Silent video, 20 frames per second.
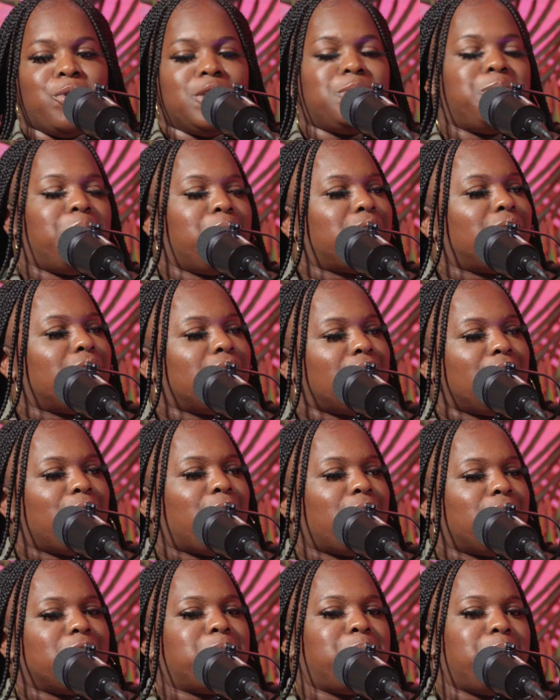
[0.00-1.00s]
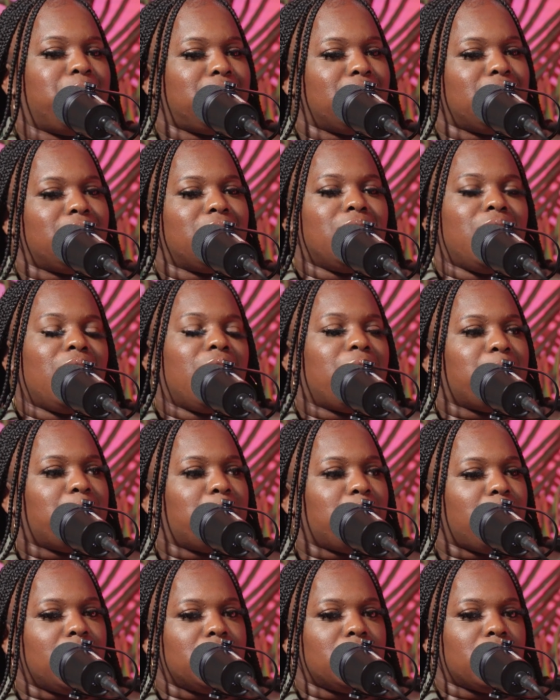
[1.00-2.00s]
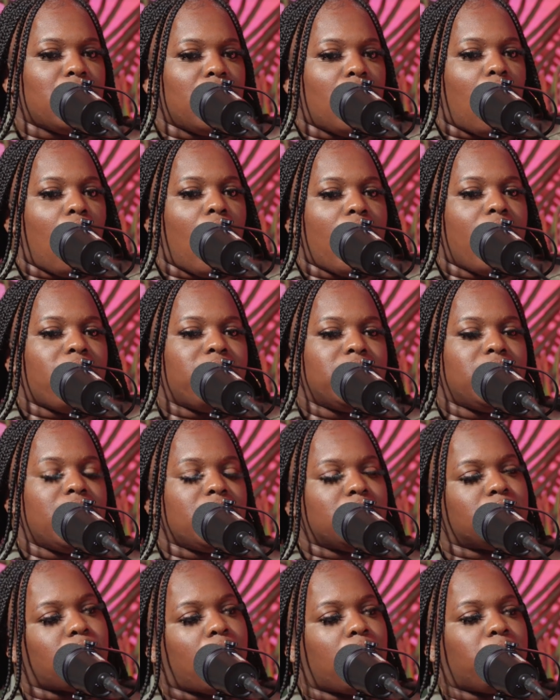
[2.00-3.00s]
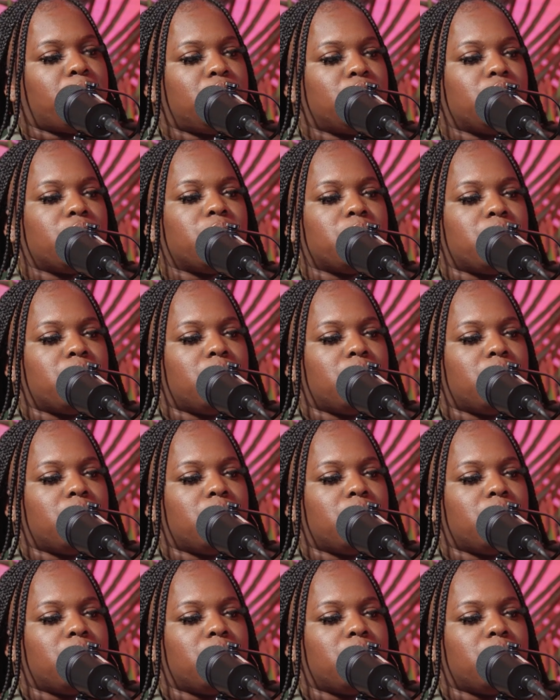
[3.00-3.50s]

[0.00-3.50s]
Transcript: this person did it or this person didn't know. Everything start with you.